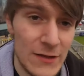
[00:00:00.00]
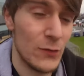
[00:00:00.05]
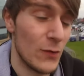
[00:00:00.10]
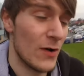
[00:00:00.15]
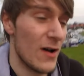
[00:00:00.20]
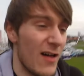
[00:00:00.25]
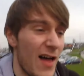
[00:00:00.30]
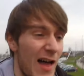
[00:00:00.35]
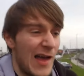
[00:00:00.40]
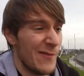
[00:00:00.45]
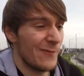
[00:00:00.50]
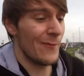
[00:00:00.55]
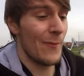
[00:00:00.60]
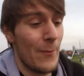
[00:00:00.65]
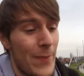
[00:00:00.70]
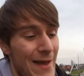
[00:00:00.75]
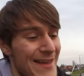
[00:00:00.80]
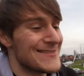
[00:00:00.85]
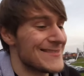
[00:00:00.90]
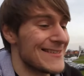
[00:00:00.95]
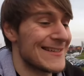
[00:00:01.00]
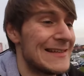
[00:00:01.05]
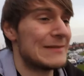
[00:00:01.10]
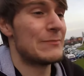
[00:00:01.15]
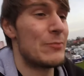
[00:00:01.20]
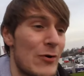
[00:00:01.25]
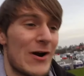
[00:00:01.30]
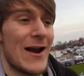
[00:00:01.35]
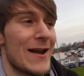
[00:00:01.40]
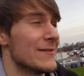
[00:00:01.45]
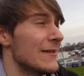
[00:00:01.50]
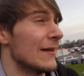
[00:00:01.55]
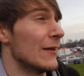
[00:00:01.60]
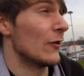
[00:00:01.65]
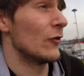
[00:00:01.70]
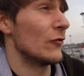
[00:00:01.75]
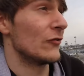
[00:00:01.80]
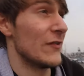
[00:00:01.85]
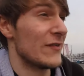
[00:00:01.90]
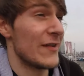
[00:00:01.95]
as well. I'm basically branding
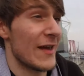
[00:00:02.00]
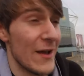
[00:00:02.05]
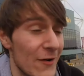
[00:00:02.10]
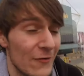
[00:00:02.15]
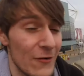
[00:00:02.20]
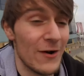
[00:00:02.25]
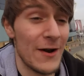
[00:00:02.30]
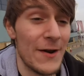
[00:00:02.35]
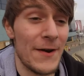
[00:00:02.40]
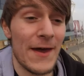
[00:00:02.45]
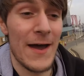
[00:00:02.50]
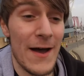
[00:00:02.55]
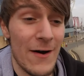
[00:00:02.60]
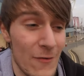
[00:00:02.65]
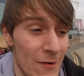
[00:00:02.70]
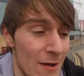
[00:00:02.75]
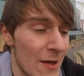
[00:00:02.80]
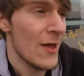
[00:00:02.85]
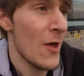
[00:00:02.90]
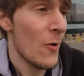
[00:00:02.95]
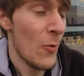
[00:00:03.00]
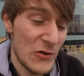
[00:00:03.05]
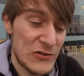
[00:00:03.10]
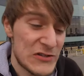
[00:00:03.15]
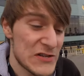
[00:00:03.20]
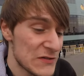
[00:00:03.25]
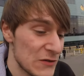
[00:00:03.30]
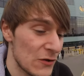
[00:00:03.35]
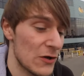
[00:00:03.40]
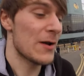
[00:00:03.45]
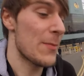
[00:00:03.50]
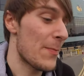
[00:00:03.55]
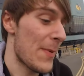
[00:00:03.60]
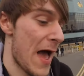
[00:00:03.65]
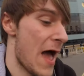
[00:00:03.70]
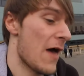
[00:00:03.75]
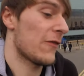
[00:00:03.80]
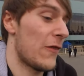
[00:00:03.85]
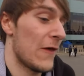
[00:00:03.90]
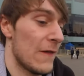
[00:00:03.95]
Logitech right now, which is not a
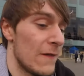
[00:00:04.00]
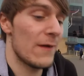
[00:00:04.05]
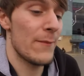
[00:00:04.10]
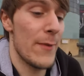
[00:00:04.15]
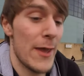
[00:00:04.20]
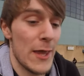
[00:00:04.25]
bad thing. They